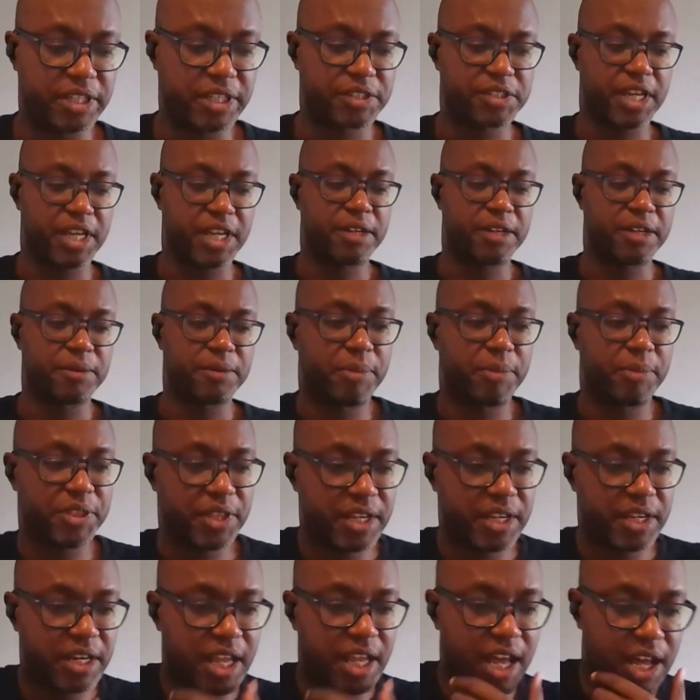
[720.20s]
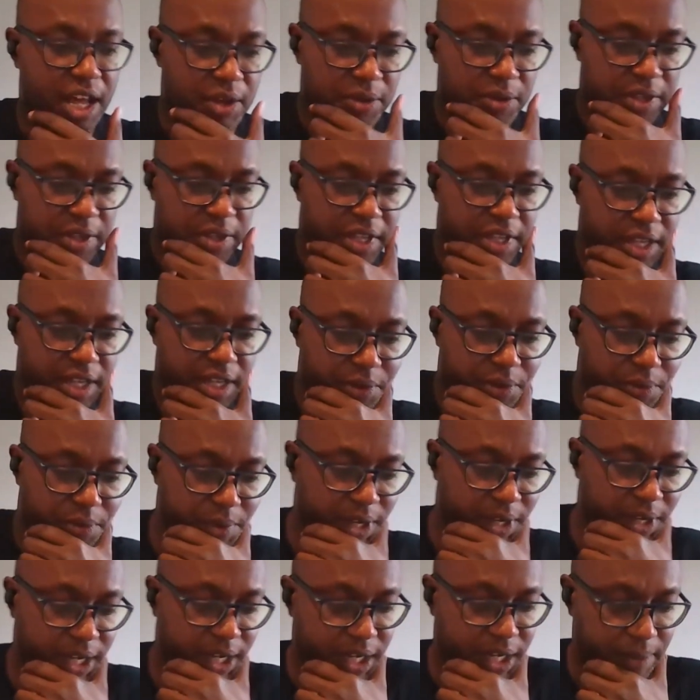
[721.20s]
exciting. But then now,
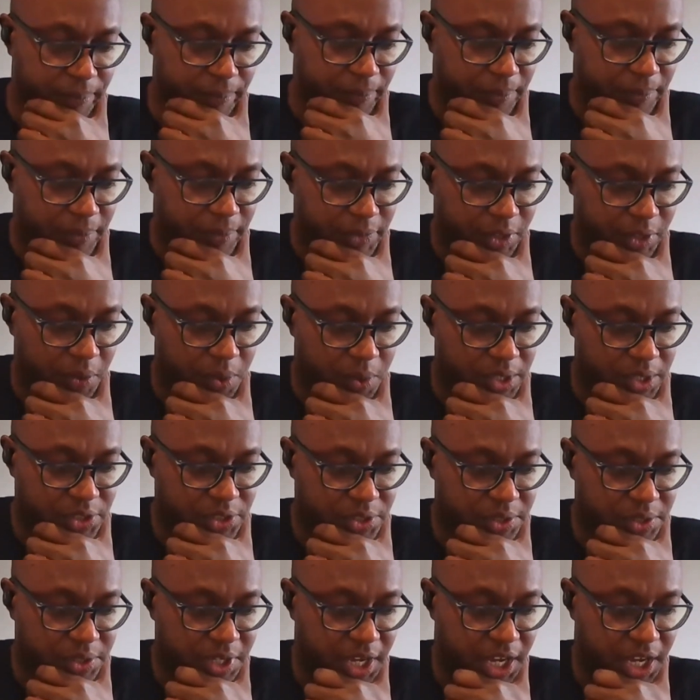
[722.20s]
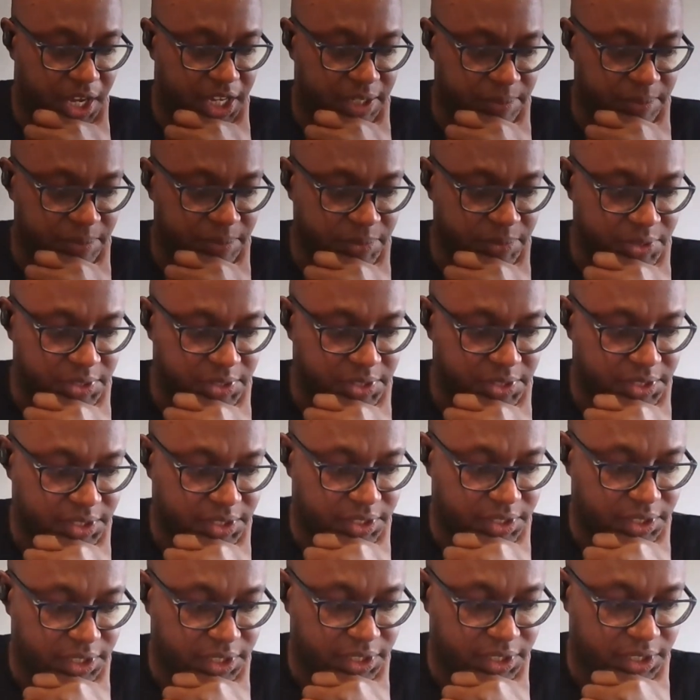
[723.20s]
the question comes,
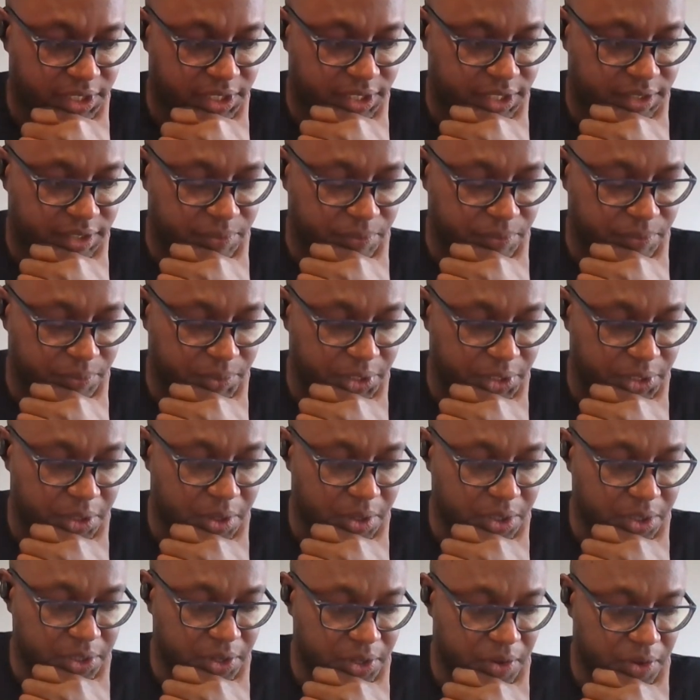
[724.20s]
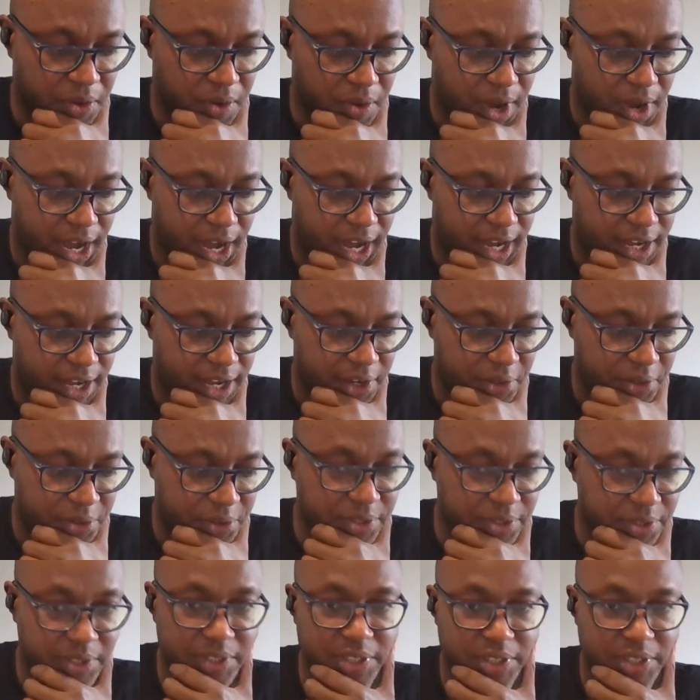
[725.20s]
we all know how